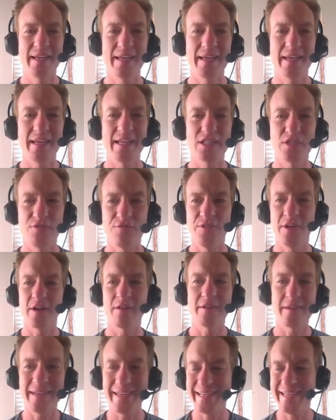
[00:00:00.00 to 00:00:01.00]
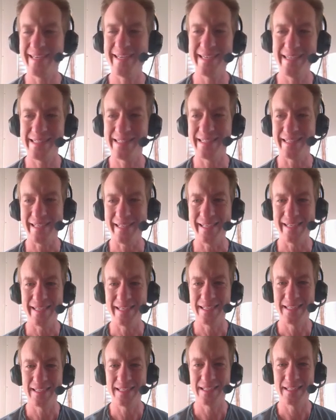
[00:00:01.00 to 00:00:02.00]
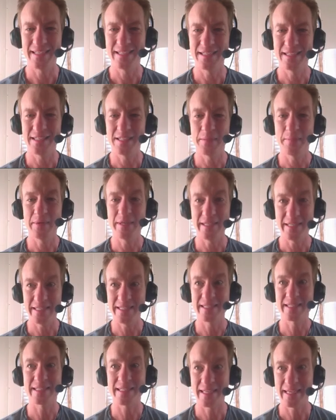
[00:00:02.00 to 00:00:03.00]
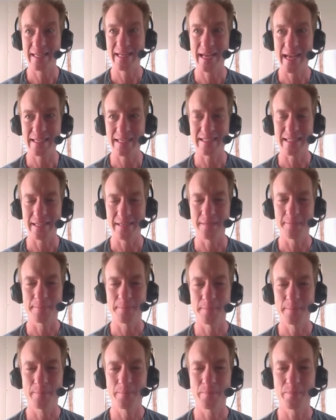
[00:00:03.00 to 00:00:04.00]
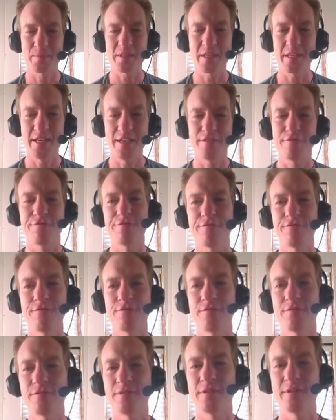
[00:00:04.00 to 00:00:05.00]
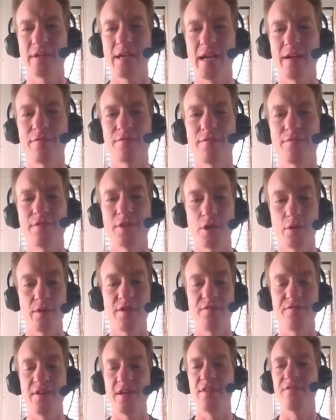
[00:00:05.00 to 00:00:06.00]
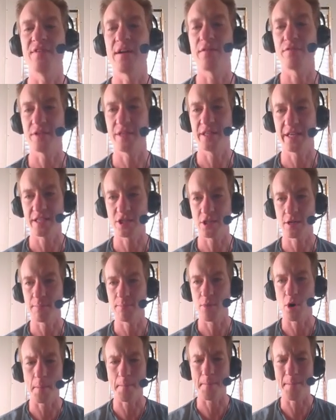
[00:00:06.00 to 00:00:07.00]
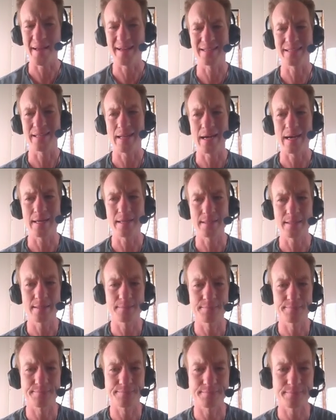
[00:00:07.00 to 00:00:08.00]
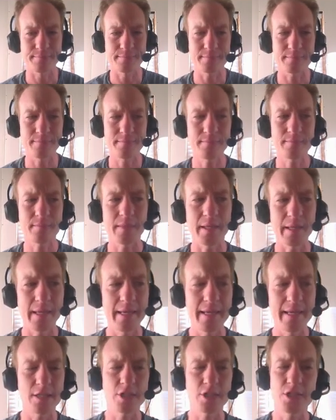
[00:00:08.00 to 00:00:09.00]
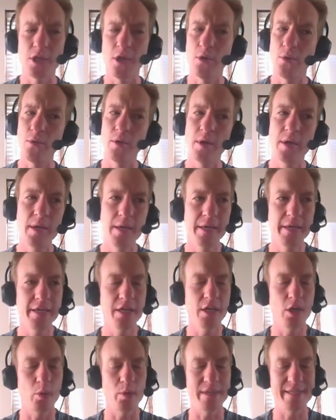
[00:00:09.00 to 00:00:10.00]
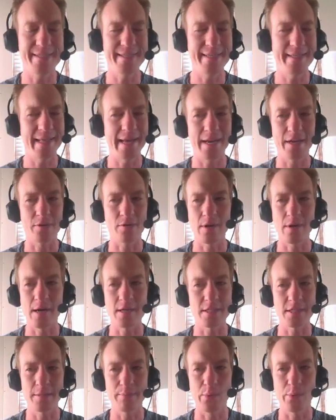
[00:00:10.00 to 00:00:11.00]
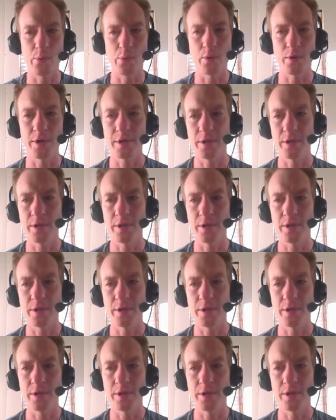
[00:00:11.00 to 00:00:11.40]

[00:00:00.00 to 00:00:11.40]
it's very easy to be disconnected if everything is compartmentalized. And so, we see that across the board